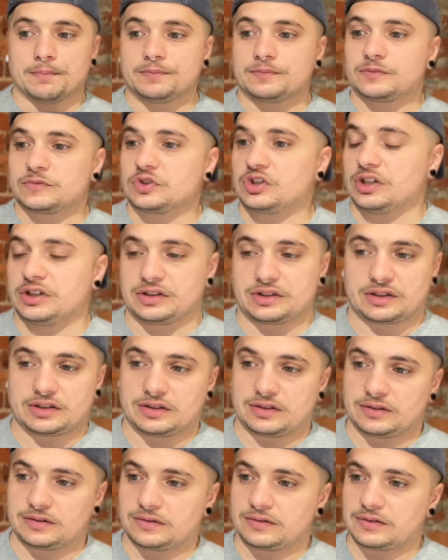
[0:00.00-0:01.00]
just
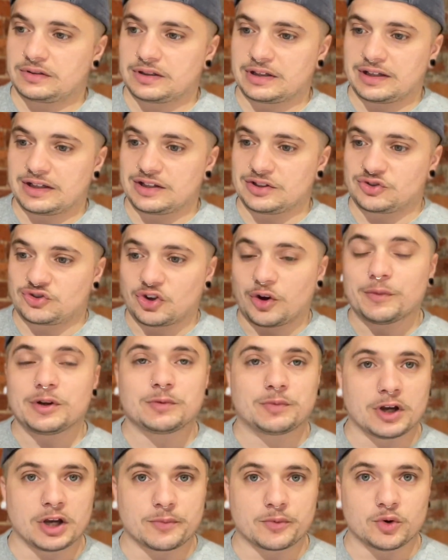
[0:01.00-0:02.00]
so many
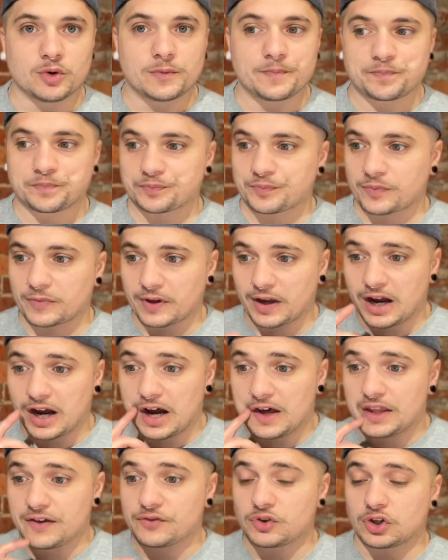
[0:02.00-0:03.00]
people,
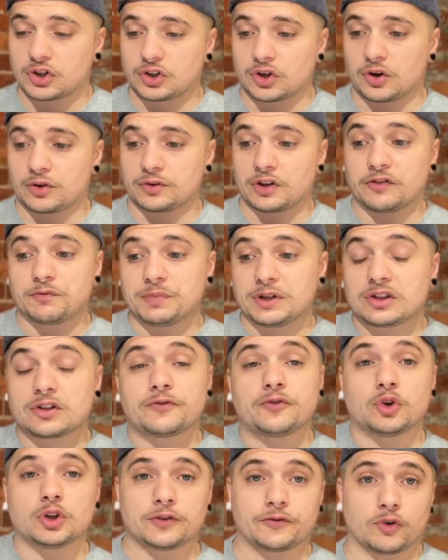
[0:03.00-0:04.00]
and they've got to go. They've picked the
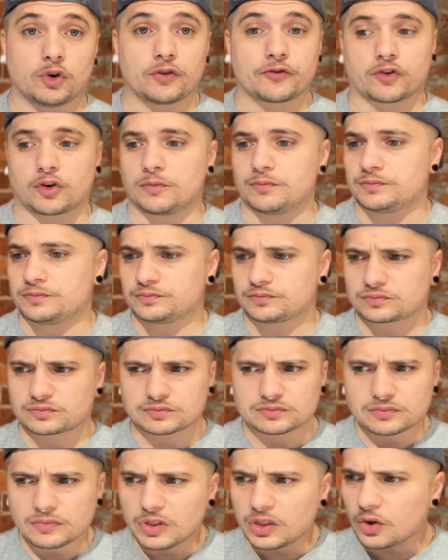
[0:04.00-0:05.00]
44 from,
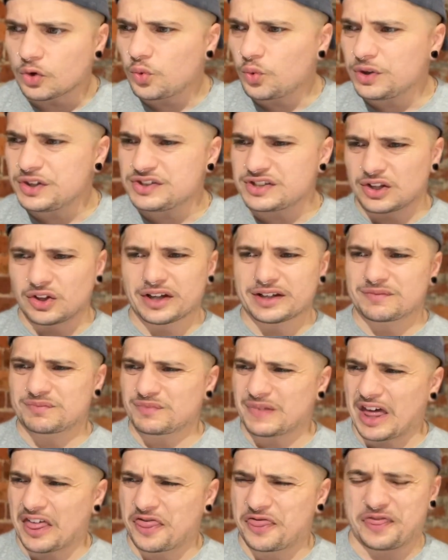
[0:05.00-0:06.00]
what is there, like
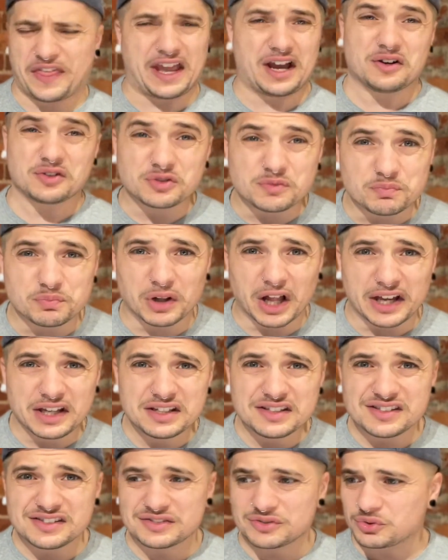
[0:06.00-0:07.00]
1,000
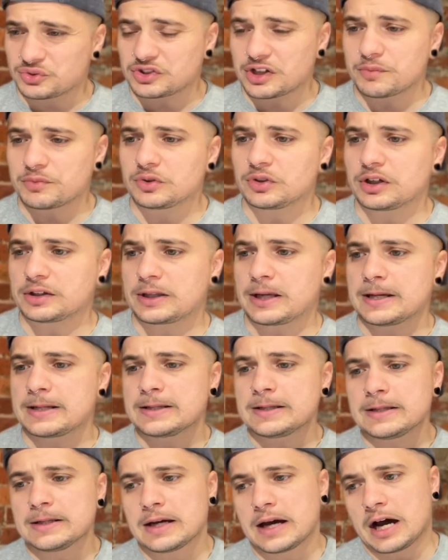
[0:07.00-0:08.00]
players or something like that,
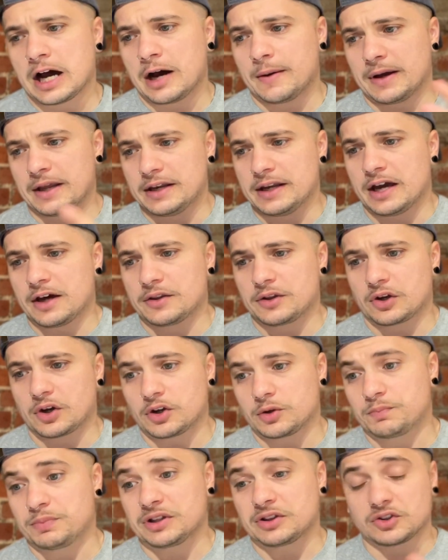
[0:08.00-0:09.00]
and now they're going
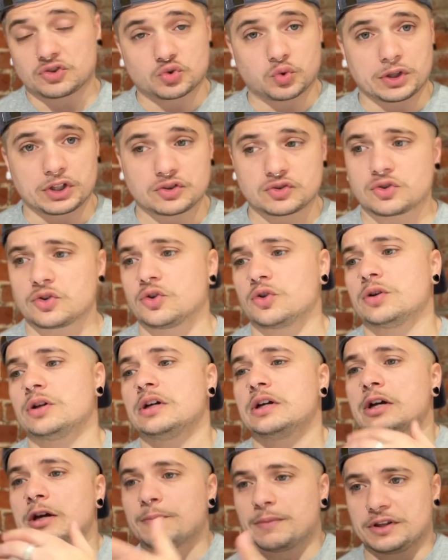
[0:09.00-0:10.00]
to pick the 22,
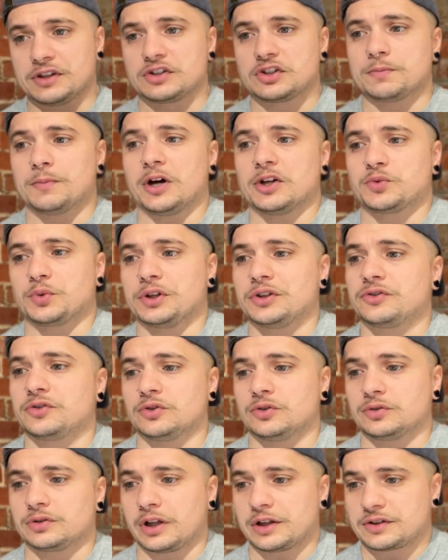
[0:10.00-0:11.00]
but this is my
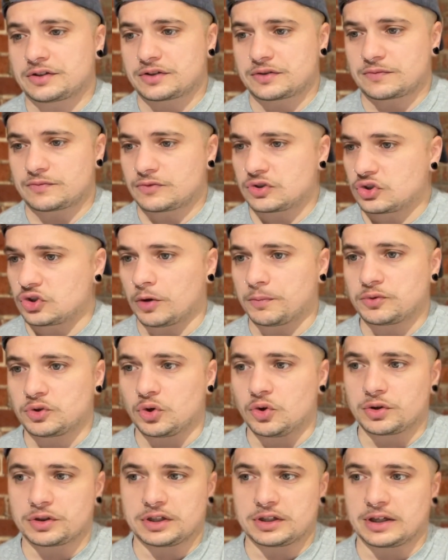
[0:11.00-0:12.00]
22. Let's stop
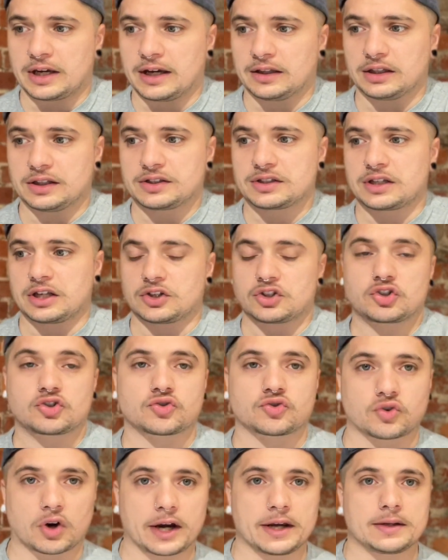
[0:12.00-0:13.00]
talking and let's get
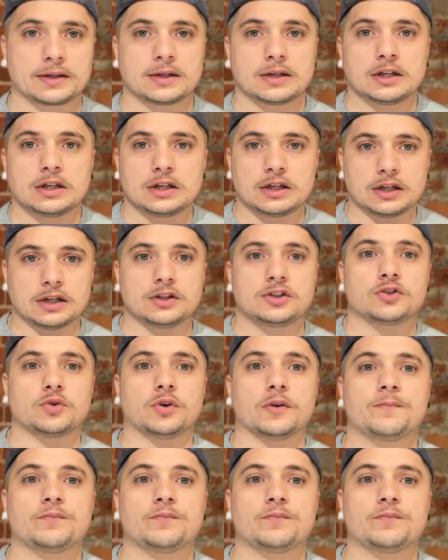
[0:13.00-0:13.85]
straight into it.